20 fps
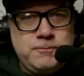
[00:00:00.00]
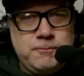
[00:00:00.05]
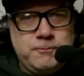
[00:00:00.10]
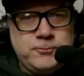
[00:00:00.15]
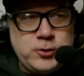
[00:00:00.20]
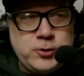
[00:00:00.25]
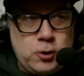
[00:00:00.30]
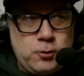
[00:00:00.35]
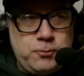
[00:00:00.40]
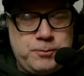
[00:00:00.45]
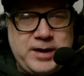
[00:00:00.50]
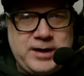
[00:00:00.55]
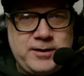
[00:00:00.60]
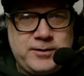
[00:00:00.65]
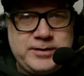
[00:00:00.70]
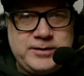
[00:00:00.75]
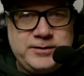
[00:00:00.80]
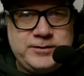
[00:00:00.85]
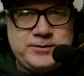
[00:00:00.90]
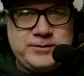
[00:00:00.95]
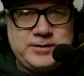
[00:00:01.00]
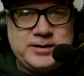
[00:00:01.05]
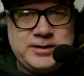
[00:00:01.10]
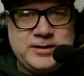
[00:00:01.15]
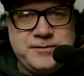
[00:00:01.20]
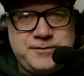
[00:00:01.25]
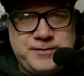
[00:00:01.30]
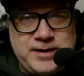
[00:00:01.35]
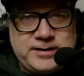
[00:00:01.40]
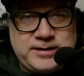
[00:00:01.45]
Joe Barry's
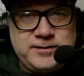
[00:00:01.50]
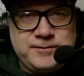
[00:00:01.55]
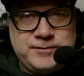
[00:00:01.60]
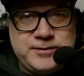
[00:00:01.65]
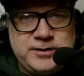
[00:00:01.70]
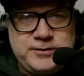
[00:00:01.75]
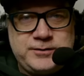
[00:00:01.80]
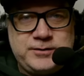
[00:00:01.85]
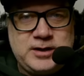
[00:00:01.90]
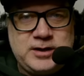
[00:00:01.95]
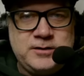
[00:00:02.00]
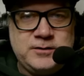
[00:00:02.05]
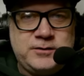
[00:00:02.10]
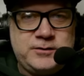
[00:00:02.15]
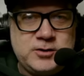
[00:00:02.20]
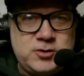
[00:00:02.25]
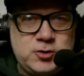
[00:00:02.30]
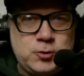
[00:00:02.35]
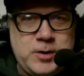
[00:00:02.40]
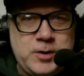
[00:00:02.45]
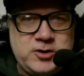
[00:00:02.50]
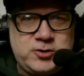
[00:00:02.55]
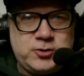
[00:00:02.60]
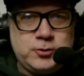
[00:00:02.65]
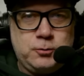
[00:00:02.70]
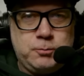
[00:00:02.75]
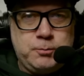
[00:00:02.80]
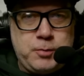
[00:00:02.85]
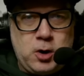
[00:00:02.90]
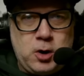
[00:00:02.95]
ineffectiveness in
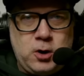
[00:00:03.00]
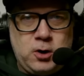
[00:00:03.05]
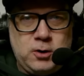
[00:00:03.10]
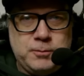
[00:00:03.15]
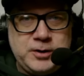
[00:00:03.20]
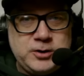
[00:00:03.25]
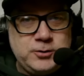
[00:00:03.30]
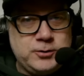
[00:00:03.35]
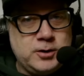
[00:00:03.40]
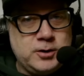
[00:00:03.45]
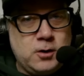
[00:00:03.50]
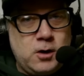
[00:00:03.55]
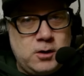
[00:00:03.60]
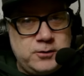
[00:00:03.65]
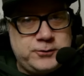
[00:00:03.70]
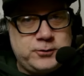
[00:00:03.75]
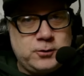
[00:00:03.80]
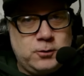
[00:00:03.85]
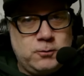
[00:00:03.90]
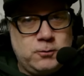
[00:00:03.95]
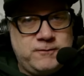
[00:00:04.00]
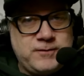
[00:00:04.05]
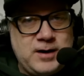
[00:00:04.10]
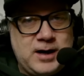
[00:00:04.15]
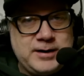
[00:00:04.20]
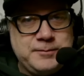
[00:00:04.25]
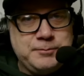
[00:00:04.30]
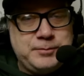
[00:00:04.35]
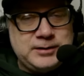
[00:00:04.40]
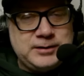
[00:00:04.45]
situational ball, but you can also
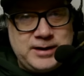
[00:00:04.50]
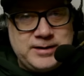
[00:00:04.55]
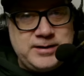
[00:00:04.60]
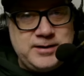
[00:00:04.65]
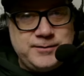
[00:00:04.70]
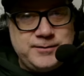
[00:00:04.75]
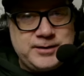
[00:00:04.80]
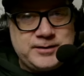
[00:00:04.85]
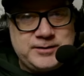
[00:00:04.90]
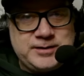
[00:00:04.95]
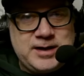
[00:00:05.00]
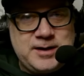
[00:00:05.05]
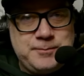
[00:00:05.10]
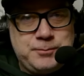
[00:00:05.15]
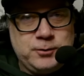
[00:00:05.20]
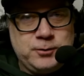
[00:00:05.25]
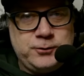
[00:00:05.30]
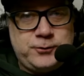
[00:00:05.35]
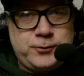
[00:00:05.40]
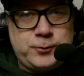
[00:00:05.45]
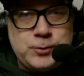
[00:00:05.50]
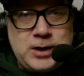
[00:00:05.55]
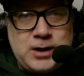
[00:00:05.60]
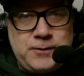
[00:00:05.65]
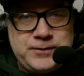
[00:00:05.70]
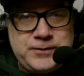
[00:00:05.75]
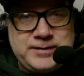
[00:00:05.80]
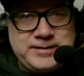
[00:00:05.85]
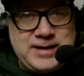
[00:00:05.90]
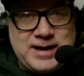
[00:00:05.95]
find plenty of examples
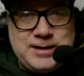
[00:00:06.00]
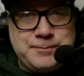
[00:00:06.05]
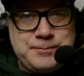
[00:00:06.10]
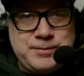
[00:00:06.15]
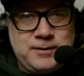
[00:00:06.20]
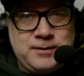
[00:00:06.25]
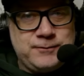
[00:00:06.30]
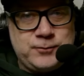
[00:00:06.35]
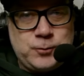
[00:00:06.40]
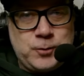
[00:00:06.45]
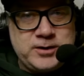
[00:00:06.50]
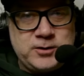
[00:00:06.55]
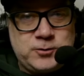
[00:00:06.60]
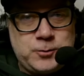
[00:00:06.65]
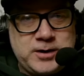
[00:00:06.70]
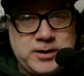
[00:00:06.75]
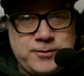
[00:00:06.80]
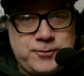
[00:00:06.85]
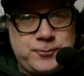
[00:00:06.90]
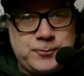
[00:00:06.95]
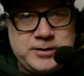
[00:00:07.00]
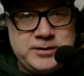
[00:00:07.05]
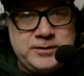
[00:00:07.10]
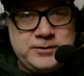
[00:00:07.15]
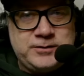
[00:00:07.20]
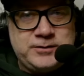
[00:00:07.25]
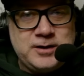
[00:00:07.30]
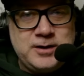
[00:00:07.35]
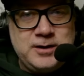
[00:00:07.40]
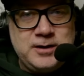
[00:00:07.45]
throughout the tape of
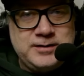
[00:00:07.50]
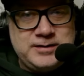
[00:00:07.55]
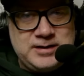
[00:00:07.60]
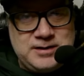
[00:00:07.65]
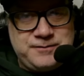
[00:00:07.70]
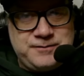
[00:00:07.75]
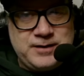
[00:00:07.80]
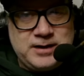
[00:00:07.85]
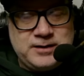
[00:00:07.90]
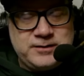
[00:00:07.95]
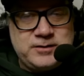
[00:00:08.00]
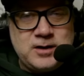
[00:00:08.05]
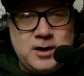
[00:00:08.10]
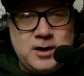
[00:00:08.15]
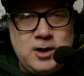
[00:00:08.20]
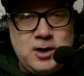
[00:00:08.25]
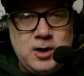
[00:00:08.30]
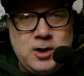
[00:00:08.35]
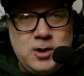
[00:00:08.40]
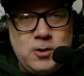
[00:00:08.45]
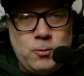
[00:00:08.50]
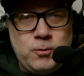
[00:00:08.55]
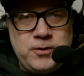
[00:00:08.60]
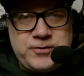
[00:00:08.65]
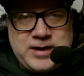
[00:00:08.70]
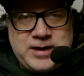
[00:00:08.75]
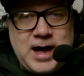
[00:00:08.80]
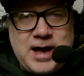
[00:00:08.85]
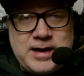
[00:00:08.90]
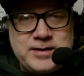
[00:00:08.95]
2023's defense
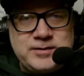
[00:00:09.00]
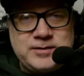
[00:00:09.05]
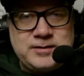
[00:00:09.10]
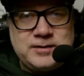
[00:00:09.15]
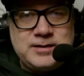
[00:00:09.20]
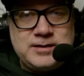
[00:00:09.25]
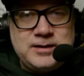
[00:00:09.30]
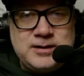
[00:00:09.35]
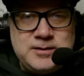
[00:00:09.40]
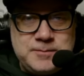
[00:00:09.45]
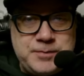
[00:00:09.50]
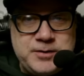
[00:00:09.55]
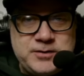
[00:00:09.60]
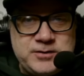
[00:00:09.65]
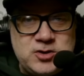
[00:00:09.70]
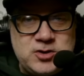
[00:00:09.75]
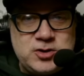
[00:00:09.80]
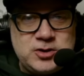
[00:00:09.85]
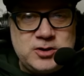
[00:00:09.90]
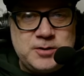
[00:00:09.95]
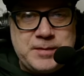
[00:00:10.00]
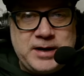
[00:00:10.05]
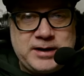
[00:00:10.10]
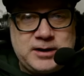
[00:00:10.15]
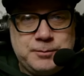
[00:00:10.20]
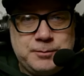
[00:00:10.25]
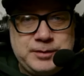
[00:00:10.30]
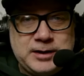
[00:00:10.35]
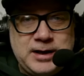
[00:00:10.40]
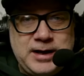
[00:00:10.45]
with guys in position to
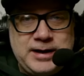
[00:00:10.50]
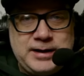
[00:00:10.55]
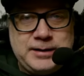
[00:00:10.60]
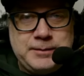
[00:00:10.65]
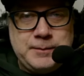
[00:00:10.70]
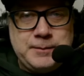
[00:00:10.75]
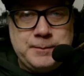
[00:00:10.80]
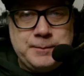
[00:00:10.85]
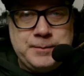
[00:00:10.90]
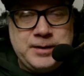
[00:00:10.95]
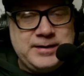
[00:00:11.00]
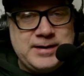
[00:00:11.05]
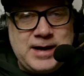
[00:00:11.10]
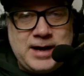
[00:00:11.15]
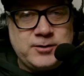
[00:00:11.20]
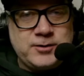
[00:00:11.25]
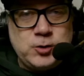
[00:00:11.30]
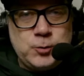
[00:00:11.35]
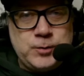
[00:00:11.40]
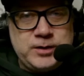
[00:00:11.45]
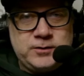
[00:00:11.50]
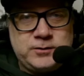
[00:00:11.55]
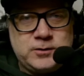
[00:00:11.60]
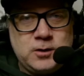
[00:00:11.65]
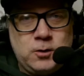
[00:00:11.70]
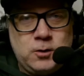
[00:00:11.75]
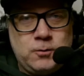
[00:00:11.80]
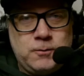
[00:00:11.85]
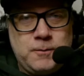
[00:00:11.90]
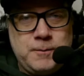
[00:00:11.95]
make a play, but not doing
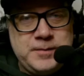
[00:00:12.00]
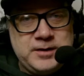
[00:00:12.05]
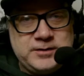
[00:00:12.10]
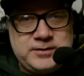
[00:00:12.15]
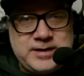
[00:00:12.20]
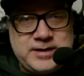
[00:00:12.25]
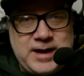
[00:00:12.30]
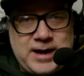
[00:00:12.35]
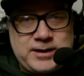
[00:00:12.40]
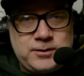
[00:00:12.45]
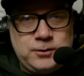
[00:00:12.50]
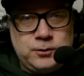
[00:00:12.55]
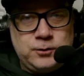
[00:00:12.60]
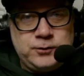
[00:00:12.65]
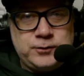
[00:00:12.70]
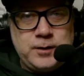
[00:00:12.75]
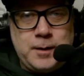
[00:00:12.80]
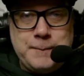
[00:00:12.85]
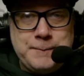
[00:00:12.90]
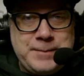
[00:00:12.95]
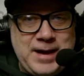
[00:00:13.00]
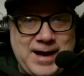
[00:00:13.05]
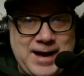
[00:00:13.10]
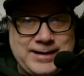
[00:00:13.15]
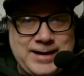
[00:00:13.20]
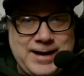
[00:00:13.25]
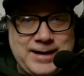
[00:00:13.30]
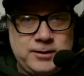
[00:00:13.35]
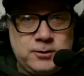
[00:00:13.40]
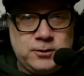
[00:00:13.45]
so. Missed tackles, bad
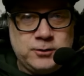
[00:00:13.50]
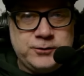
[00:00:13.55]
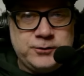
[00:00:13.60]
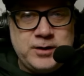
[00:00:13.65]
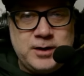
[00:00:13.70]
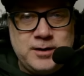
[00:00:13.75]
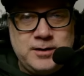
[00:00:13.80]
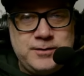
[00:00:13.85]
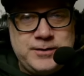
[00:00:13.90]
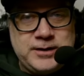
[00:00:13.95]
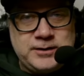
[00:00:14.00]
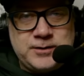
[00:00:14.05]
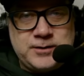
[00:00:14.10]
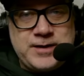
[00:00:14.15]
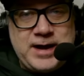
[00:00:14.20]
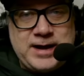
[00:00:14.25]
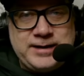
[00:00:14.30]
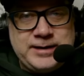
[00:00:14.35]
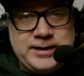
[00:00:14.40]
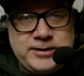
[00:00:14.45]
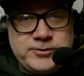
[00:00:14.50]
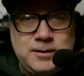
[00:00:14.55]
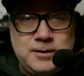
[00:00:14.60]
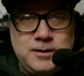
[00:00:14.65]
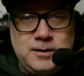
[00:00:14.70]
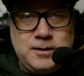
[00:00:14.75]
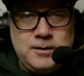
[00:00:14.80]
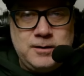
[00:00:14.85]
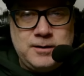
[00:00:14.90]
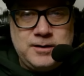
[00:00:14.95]
angles, things of that nature.
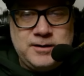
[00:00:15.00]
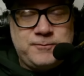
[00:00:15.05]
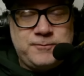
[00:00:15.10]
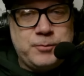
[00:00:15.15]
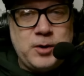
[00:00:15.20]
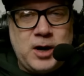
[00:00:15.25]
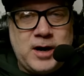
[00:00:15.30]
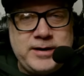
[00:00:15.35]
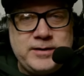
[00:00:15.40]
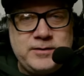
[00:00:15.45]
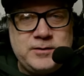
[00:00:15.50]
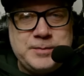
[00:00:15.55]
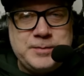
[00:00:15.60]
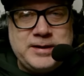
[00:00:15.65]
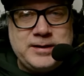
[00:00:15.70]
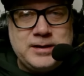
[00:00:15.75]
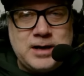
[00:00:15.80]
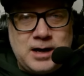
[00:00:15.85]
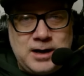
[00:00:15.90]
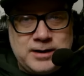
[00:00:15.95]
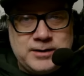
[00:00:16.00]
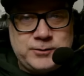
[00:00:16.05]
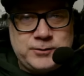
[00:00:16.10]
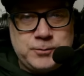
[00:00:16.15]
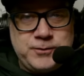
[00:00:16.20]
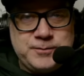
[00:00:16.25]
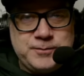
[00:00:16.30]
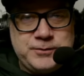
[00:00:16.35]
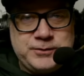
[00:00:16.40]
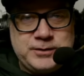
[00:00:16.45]
If Brian's being honest
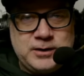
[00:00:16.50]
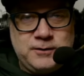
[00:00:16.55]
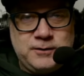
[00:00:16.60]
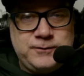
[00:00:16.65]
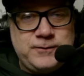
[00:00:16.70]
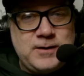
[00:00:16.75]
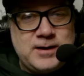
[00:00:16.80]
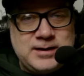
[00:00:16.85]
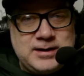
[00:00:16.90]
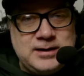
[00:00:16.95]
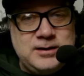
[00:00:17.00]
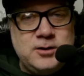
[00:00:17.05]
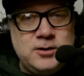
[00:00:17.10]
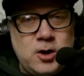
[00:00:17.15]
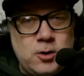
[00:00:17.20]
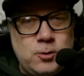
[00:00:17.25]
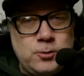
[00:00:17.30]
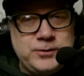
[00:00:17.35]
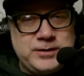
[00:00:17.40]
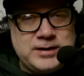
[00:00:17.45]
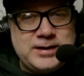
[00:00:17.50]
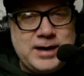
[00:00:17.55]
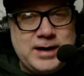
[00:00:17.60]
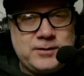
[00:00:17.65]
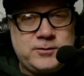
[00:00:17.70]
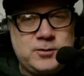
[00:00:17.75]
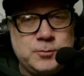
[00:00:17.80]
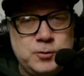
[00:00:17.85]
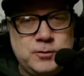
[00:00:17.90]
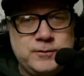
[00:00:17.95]
with himself, he knows he
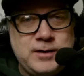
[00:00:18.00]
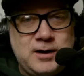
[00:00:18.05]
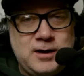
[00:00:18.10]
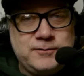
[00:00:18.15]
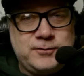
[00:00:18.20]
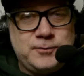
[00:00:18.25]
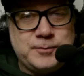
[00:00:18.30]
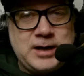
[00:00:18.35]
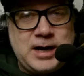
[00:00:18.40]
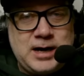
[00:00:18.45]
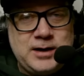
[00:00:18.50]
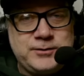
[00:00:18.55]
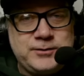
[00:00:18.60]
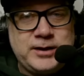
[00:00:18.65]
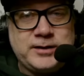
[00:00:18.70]
has to move on from guys like